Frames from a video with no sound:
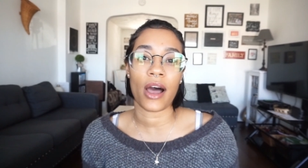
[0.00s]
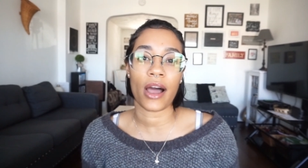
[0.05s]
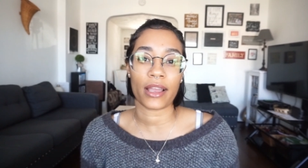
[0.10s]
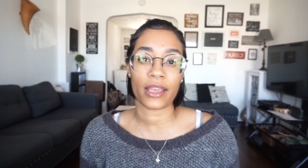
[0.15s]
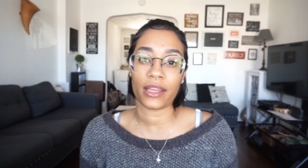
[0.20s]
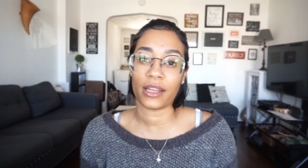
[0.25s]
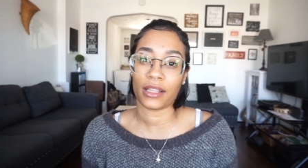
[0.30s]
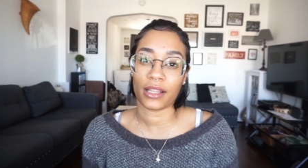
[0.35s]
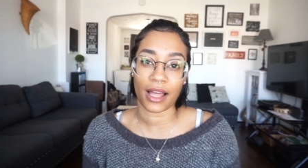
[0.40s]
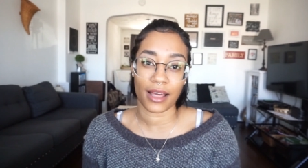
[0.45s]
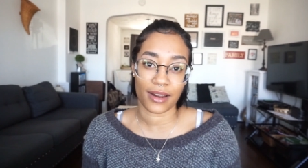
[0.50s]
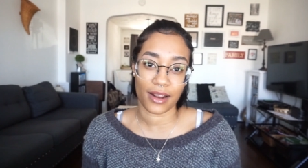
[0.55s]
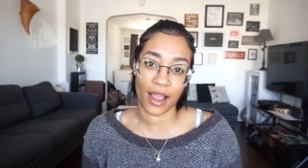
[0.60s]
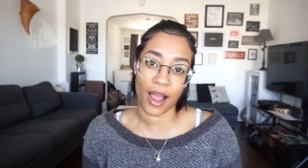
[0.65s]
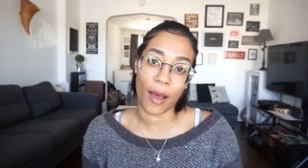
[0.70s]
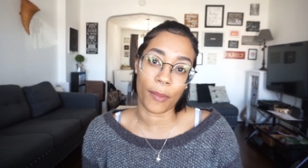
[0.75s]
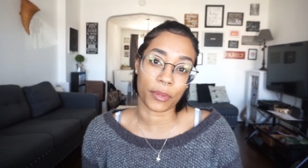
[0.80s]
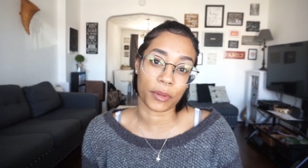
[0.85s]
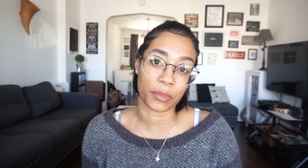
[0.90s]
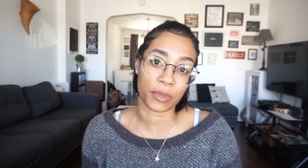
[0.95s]
I get a lot of
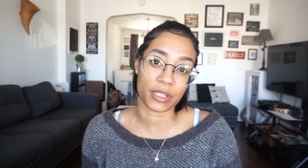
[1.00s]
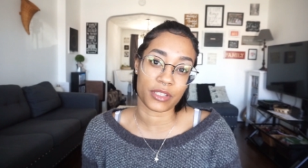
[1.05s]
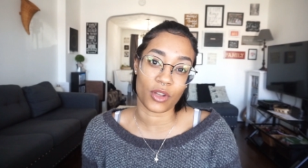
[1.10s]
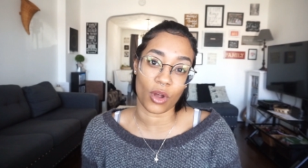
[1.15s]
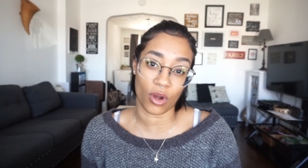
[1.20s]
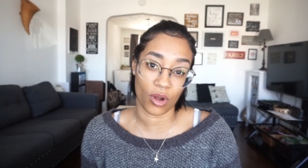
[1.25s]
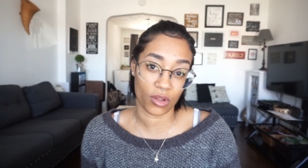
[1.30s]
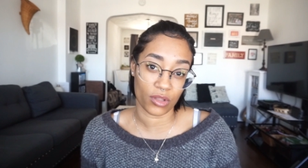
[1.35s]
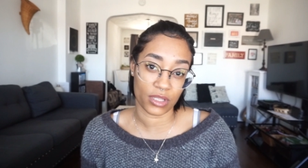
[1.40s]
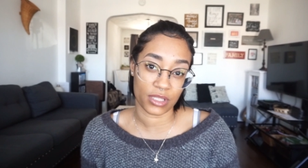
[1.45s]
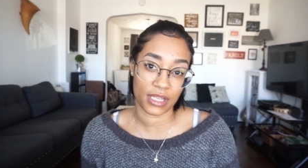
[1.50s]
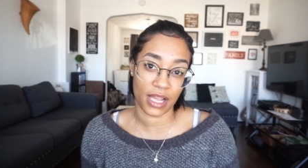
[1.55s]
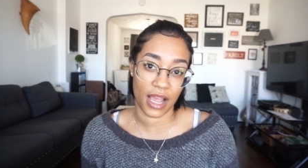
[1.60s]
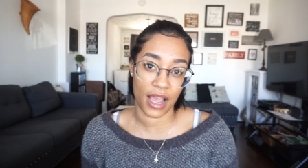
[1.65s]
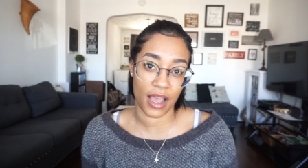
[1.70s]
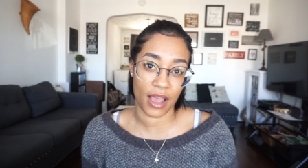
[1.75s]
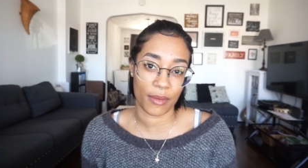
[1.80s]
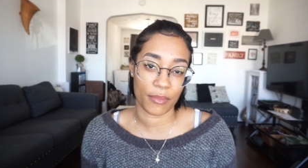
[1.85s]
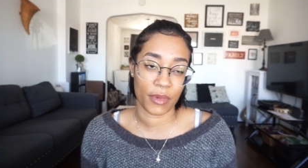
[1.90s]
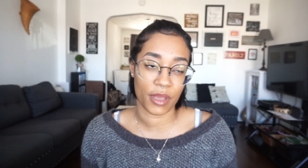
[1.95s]
compliments all the
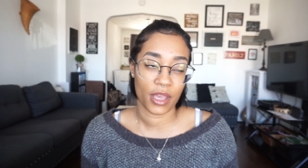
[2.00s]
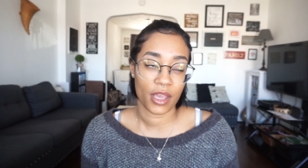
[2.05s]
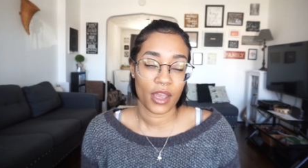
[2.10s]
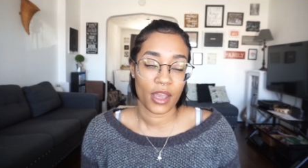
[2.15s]
time.